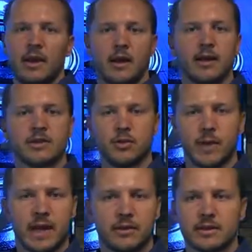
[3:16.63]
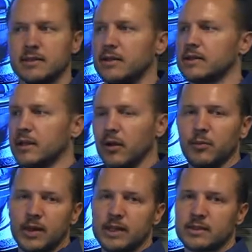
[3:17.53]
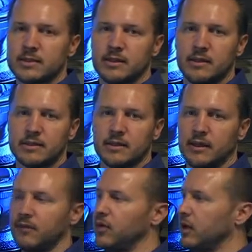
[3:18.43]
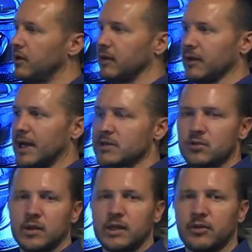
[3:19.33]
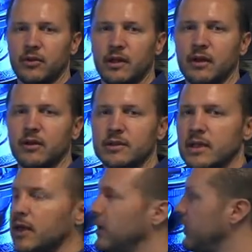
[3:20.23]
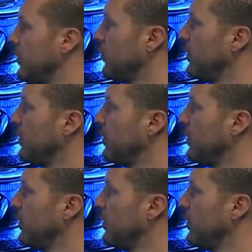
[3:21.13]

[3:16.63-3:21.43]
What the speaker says: and osteopathic studies and chiropractic studies that they've done in the last 20, 30 years that are